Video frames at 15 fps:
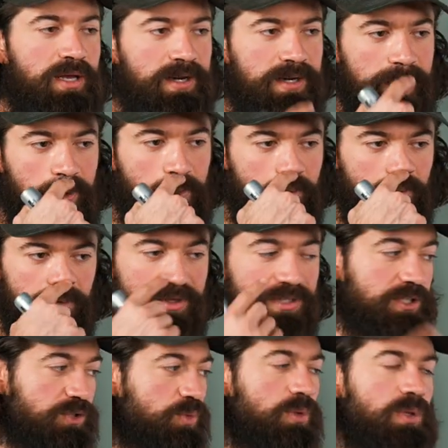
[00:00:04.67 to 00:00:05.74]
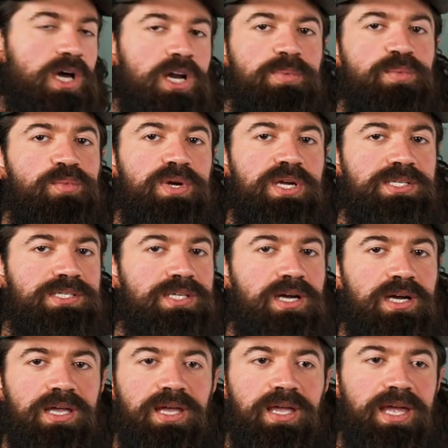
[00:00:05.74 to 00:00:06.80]
Now, this is where a lot of people get
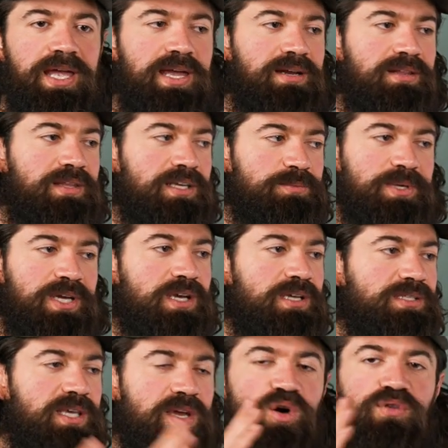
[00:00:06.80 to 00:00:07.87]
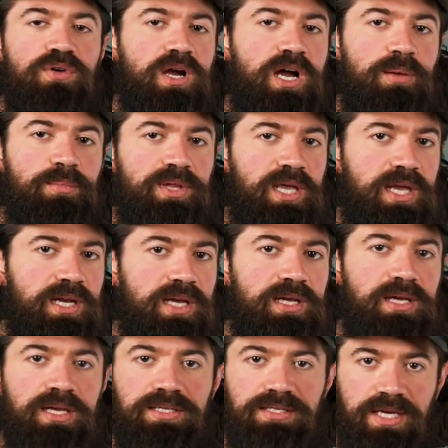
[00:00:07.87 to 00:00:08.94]
stuck, and it's because they overcomplicate
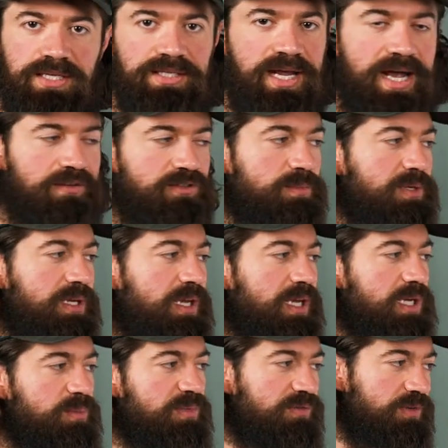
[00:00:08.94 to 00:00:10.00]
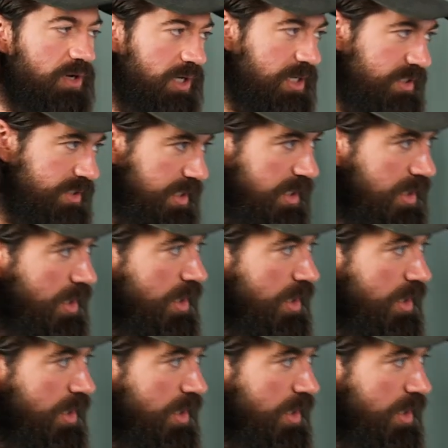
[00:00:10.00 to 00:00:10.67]
it. It doesn't have to be, it can be very easy.